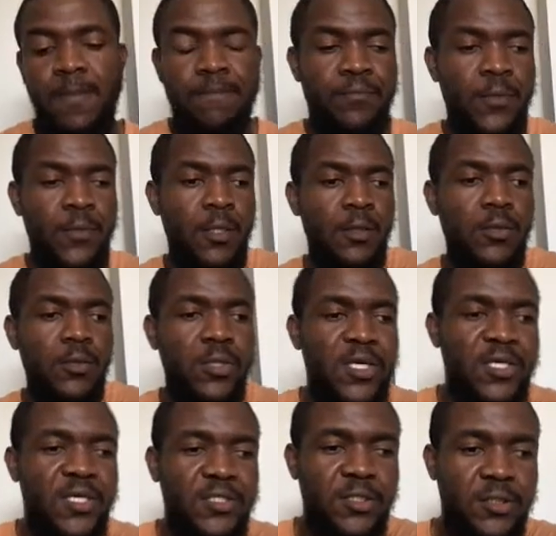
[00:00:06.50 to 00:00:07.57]
Hello
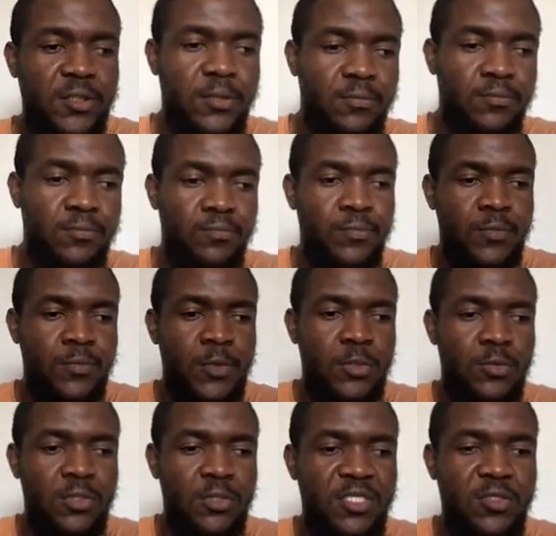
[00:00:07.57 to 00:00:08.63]
guys,
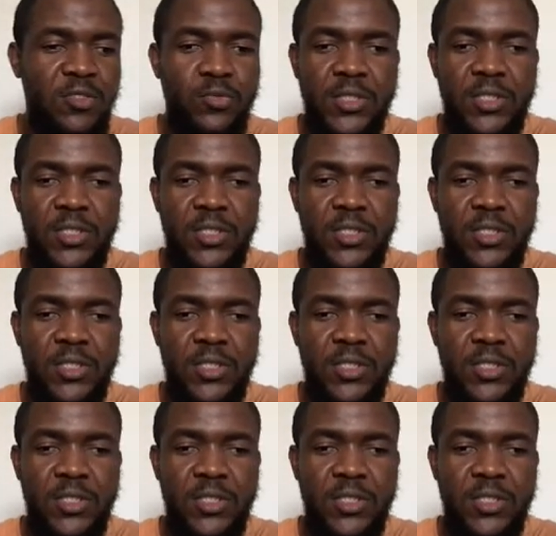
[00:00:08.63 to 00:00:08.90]
today we